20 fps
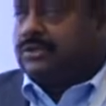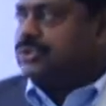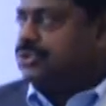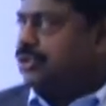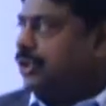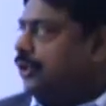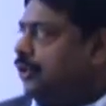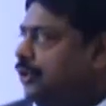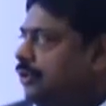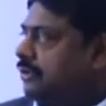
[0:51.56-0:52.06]

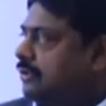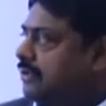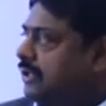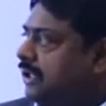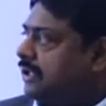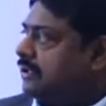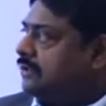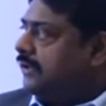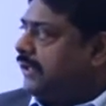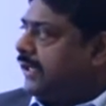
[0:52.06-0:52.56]
So
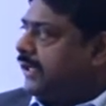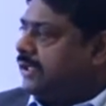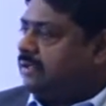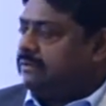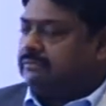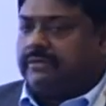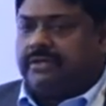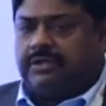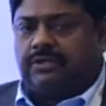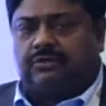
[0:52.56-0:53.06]
real
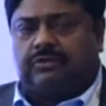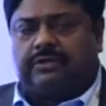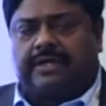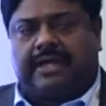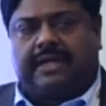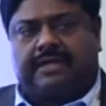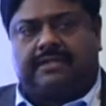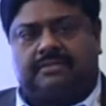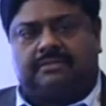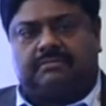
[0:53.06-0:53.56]
quick, when you look
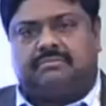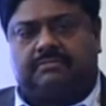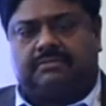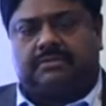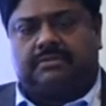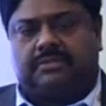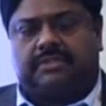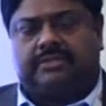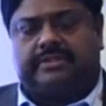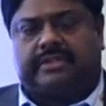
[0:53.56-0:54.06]

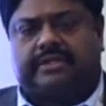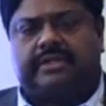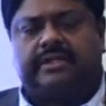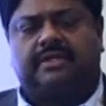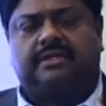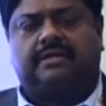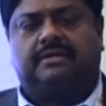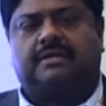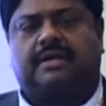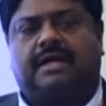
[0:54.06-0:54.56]
at the
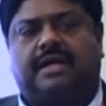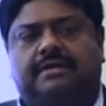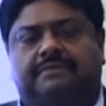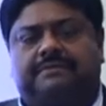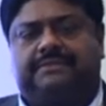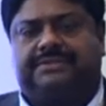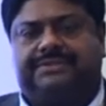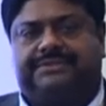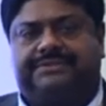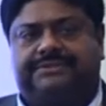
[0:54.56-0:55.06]
technical
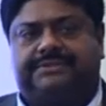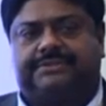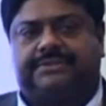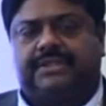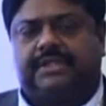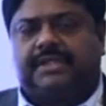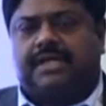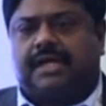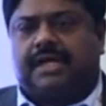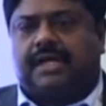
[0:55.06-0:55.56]
drivers,
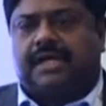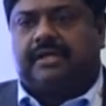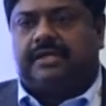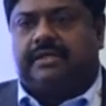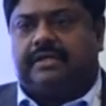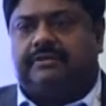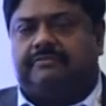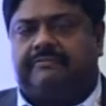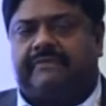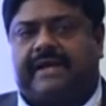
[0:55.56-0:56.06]

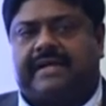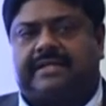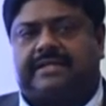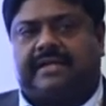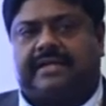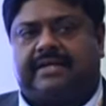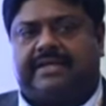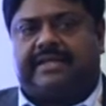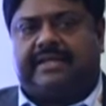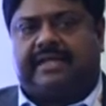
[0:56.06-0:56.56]
in fact, I